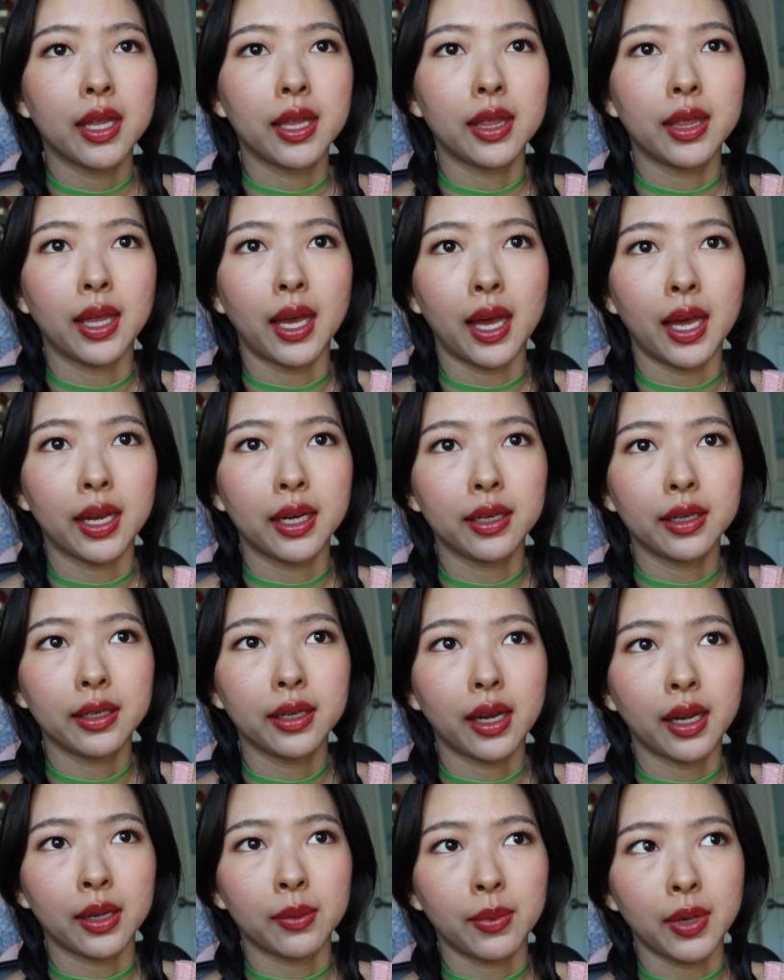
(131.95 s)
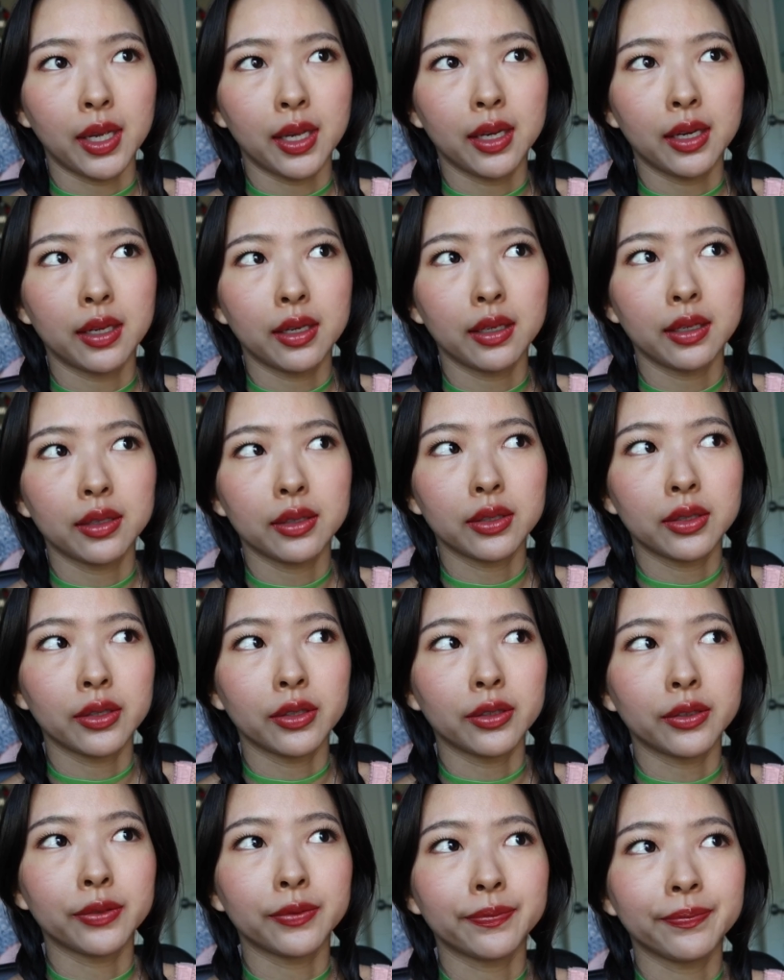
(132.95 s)
that I made.
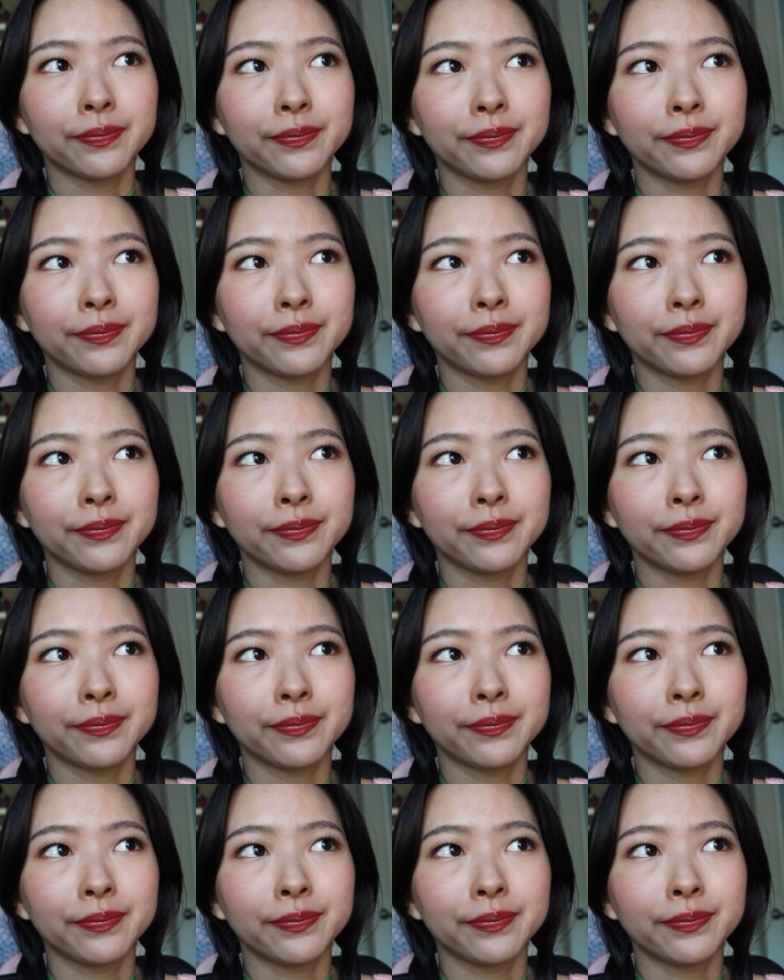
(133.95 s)
So